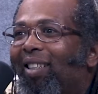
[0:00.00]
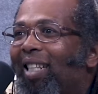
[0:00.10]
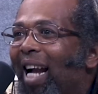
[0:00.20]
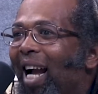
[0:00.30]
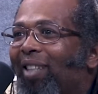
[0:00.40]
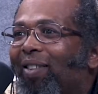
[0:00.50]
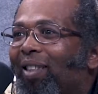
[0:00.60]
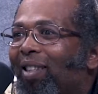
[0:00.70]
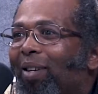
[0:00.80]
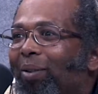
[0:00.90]
good actress,
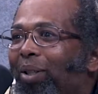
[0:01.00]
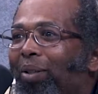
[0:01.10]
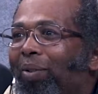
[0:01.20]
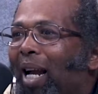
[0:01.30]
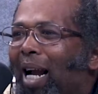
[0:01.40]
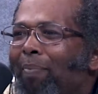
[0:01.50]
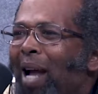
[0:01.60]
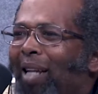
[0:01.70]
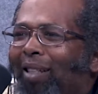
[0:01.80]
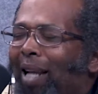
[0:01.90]
though, too. Like, I'm
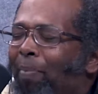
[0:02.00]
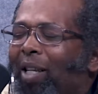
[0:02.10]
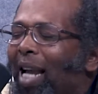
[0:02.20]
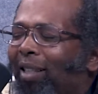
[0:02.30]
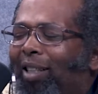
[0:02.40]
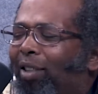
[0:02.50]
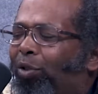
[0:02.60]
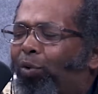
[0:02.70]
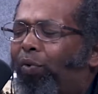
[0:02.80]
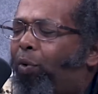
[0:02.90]
not just, I mean, yes,
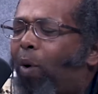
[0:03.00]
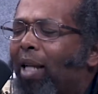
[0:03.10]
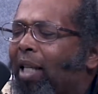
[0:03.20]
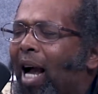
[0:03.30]
she's crazy